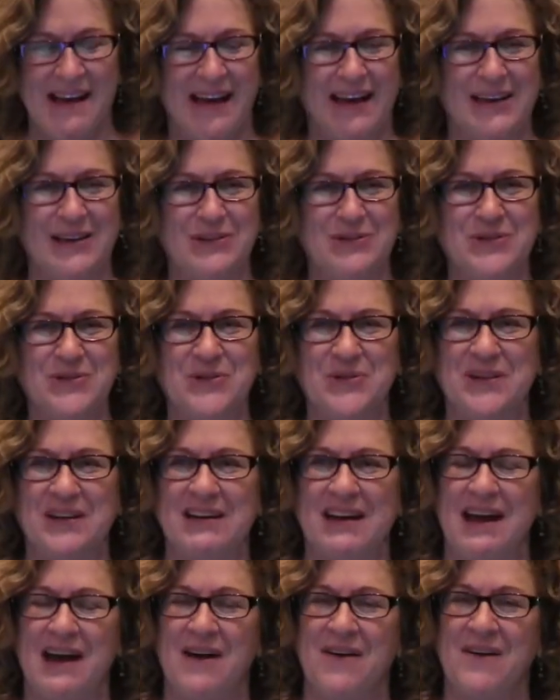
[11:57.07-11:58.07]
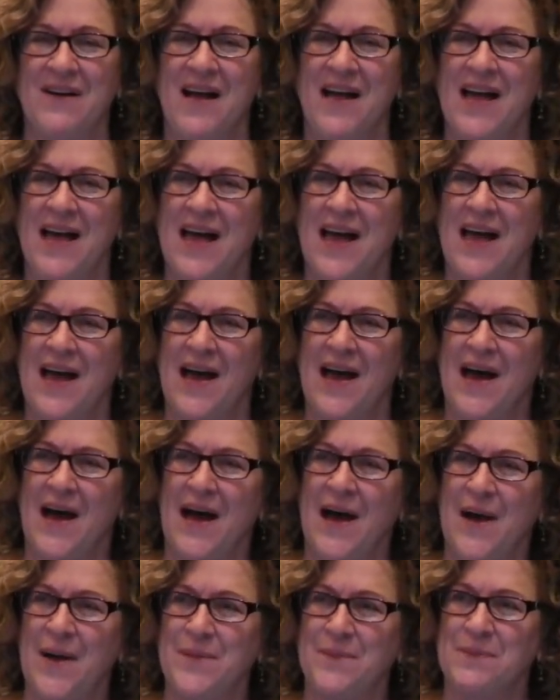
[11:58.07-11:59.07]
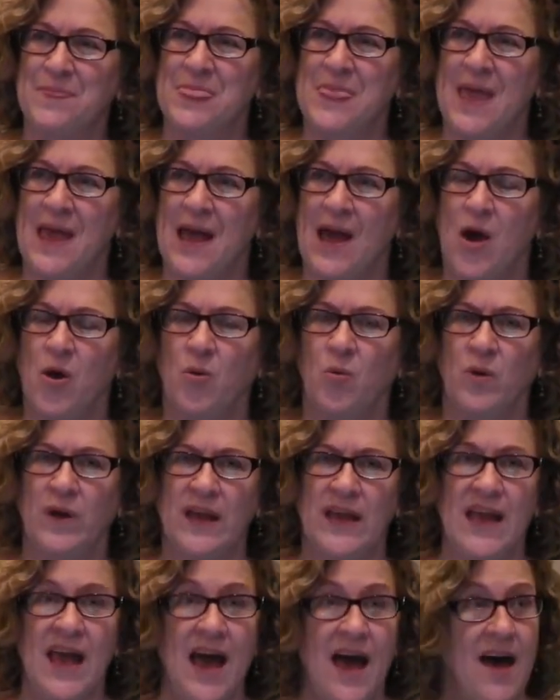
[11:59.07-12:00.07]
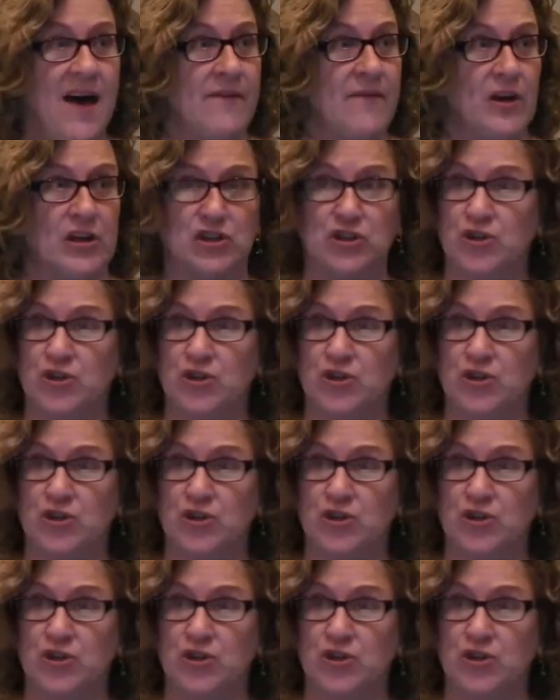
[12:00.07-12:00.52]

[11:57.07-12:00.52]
it now. We have a